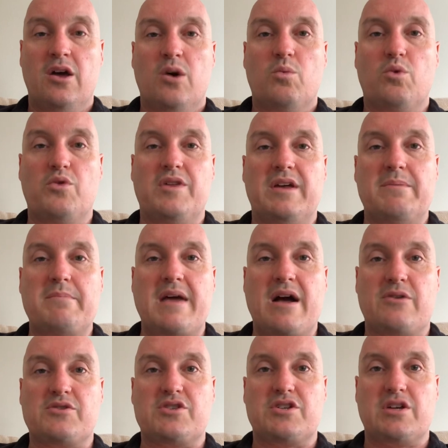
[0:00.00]
will then
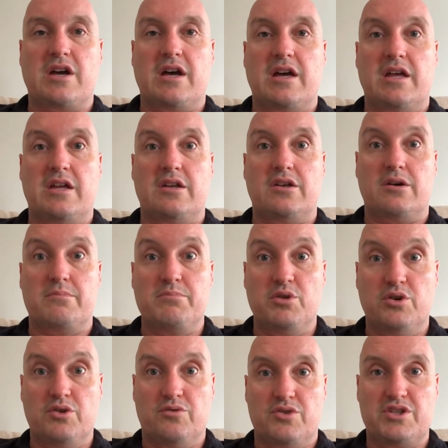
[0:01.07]
mount an
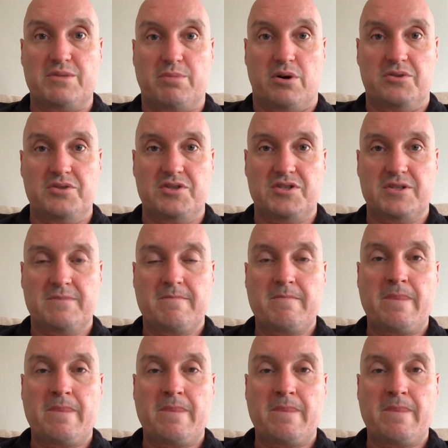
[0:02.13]
immune response,